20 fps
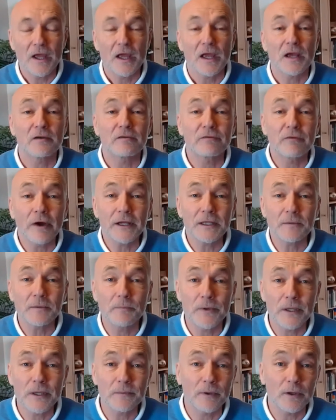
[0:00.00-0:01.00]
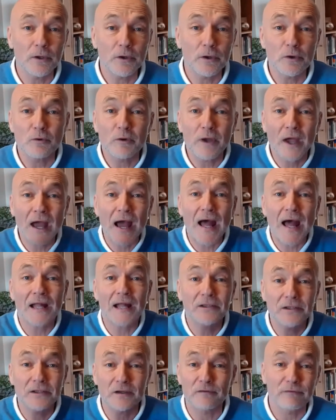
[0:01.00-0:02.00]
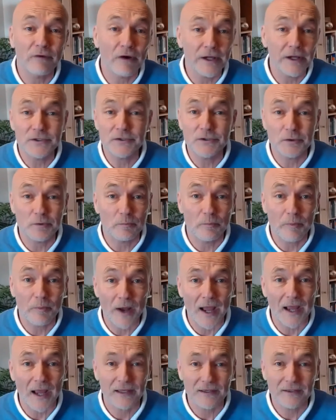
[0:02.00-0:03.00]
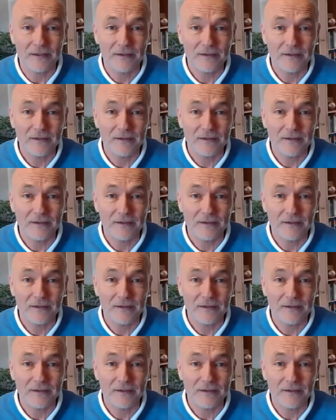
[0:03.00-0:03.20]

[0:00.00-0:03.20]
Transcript: invite the people who can't invite you back,